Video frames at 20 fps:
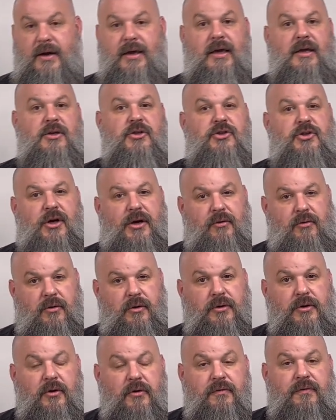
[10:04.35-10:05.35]
In
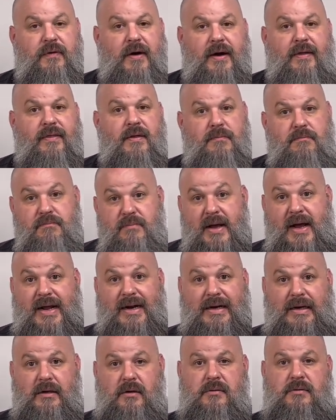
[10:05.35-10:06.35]
general, you'll find that
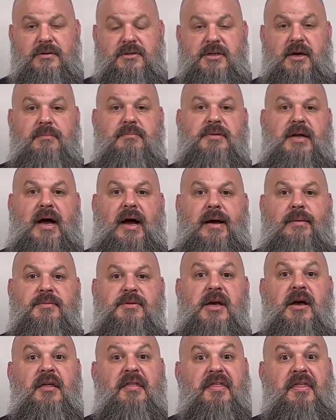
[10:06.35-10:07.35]
men
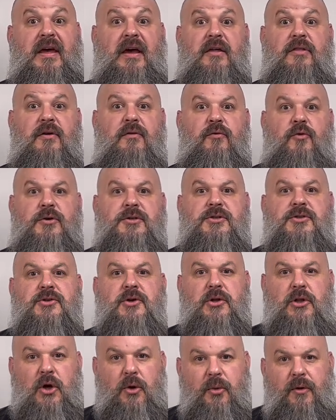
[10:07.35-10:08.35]
sometimes think their voices
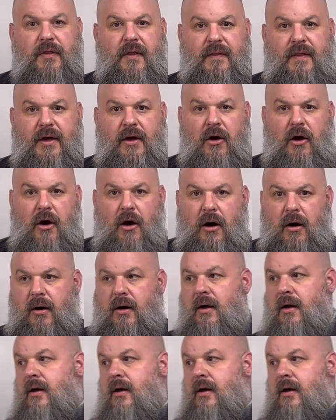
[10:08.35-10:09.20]
are lower than they are.